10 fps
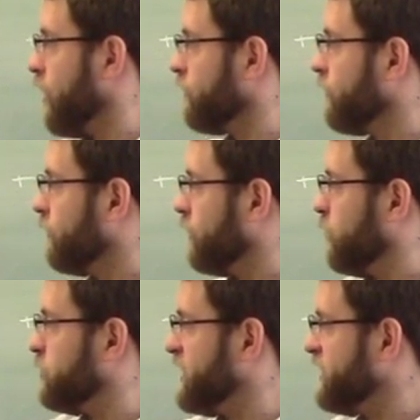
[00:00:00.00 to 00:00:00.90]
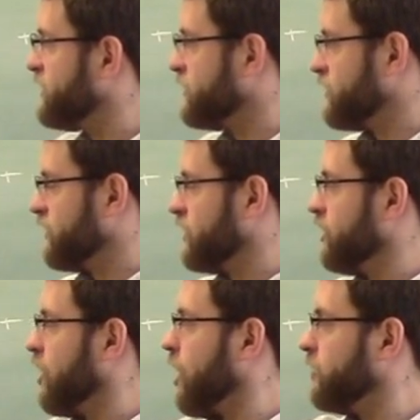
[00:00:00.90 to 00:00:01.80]
of the pieces in the
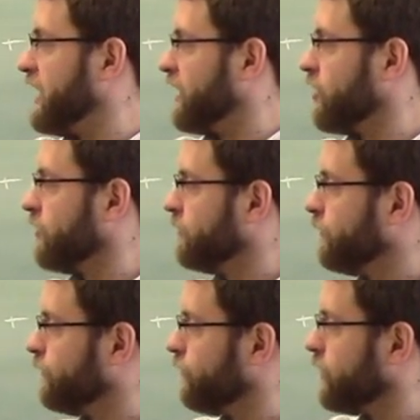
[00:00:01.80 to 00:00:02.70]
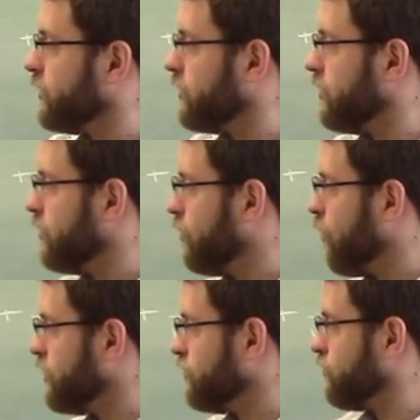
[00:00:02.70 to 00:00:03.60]
denominator,
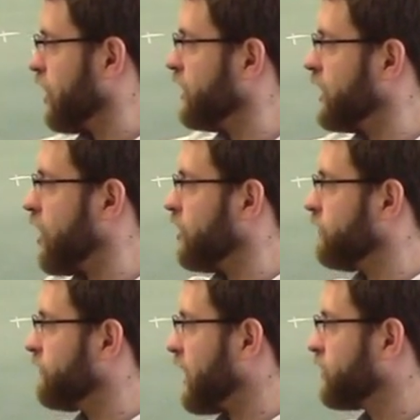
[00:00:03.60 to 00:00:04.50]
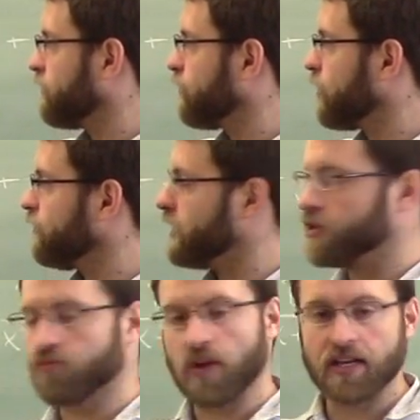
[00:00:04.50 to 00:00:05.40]
when you write it out in factored form,
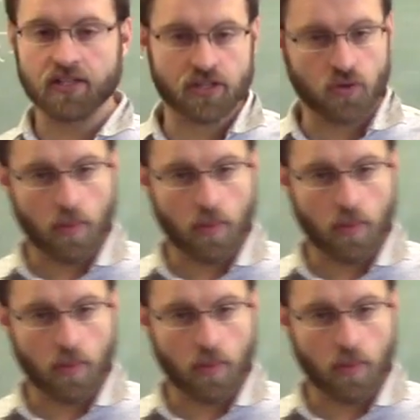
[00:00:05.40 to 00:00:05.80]
is raised to a